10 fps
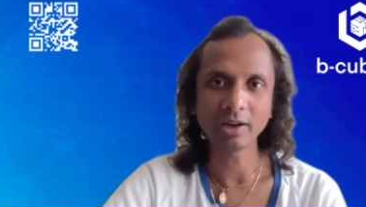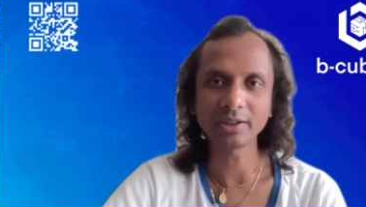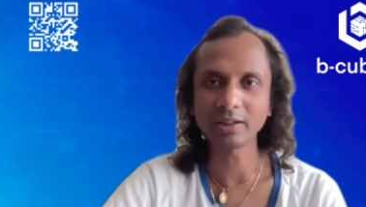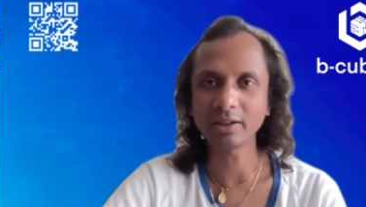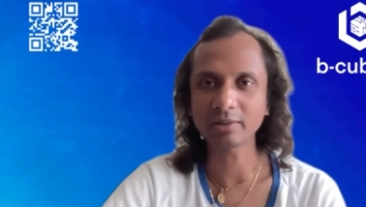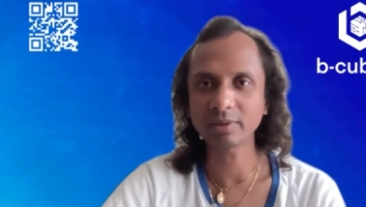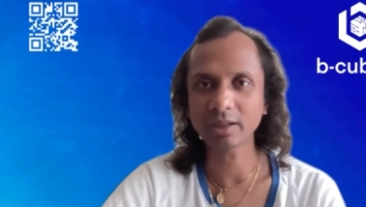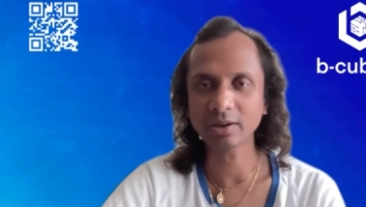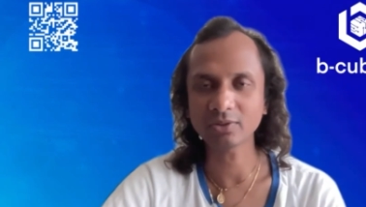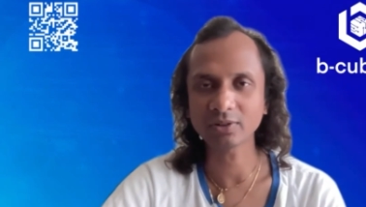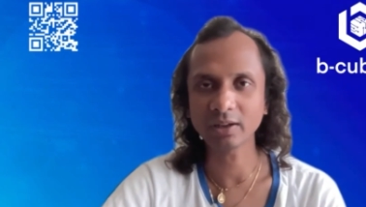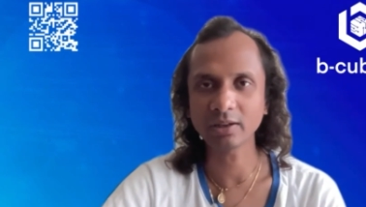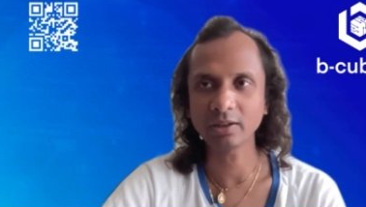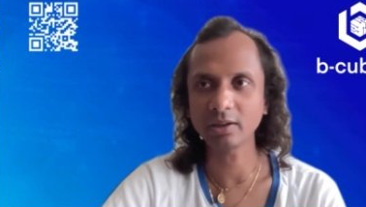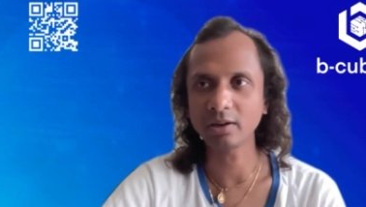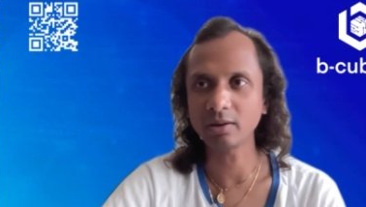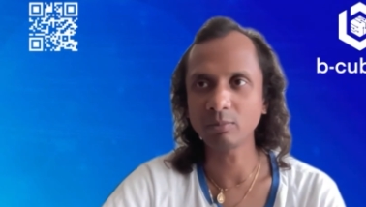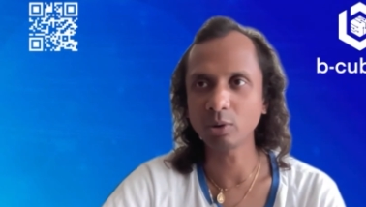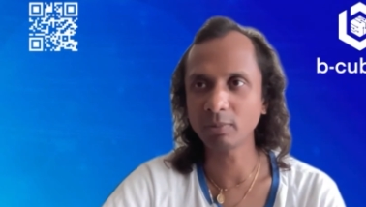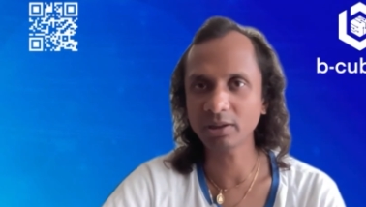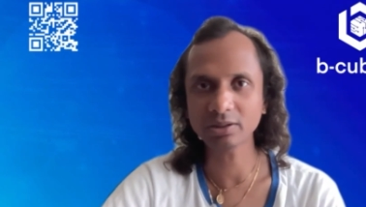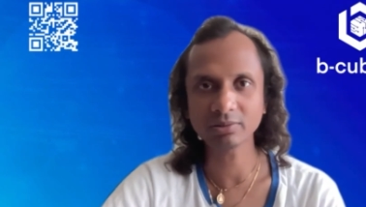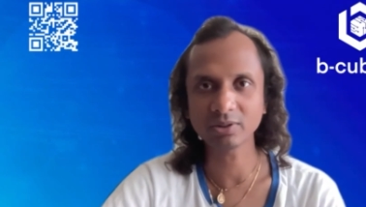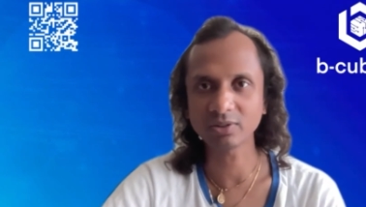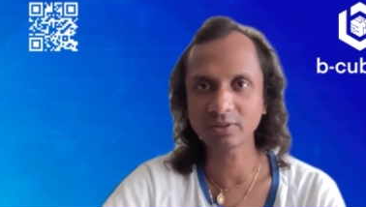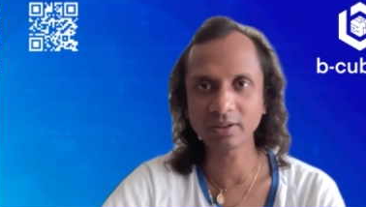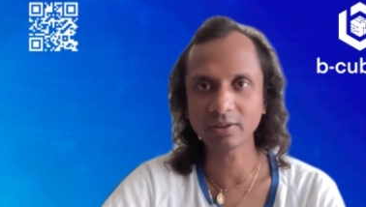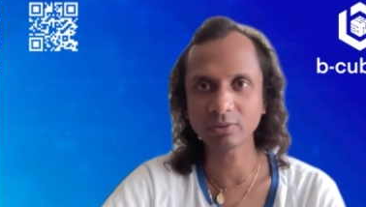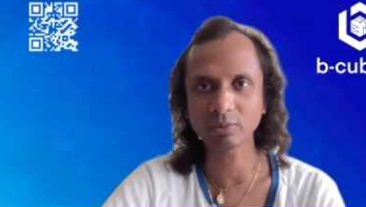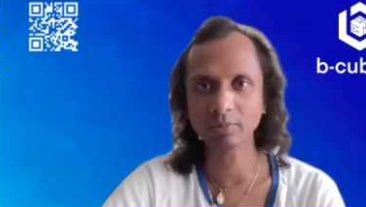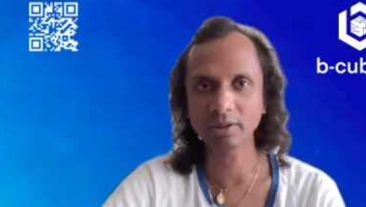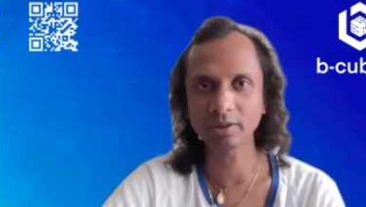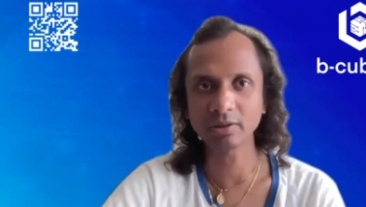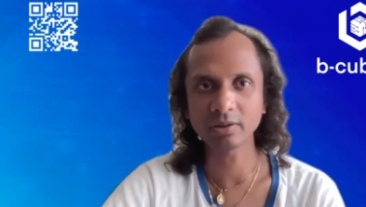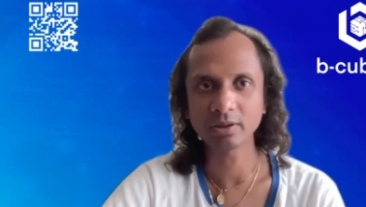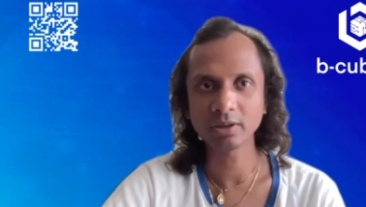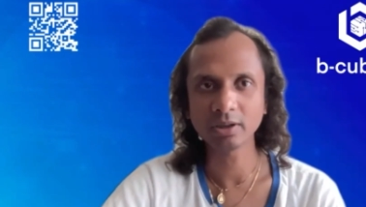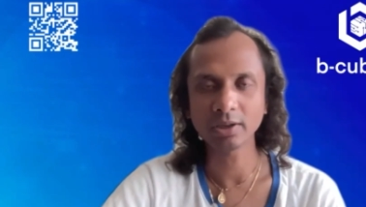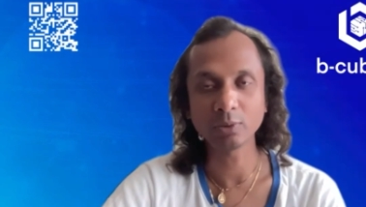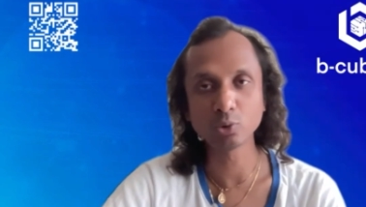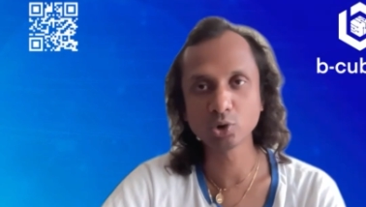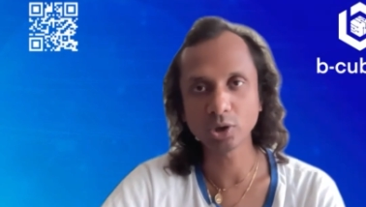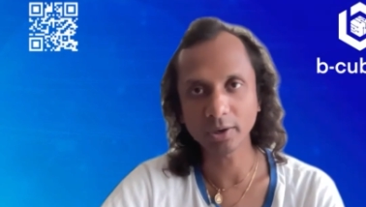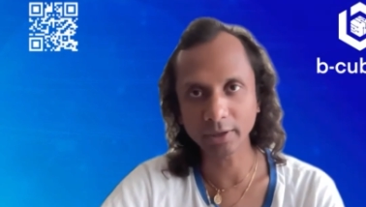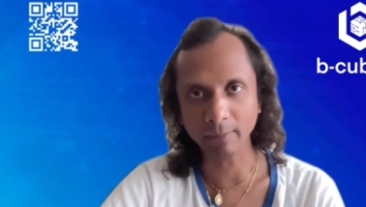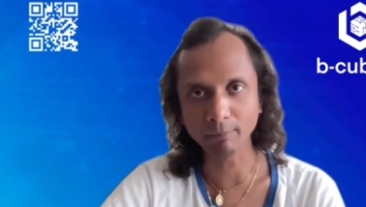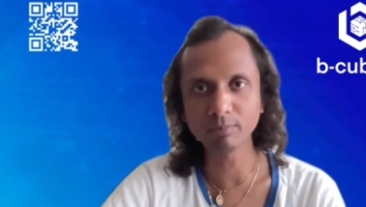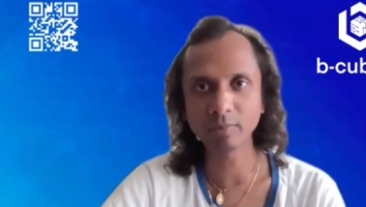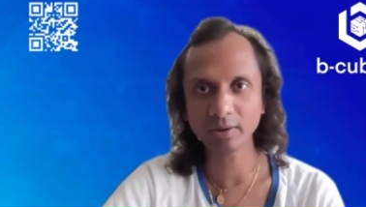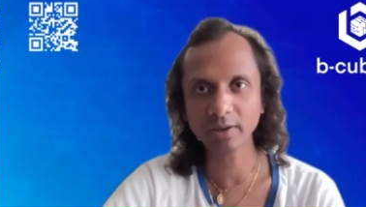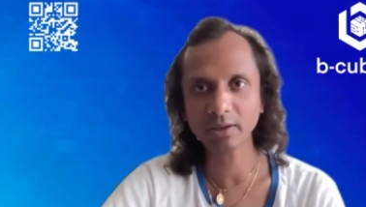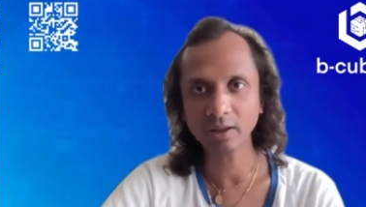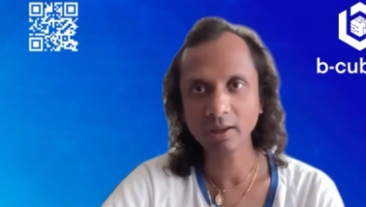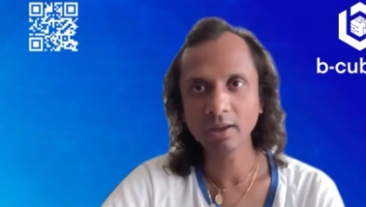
until that we cannot see any uh, bull market this year it will be a huge dump market.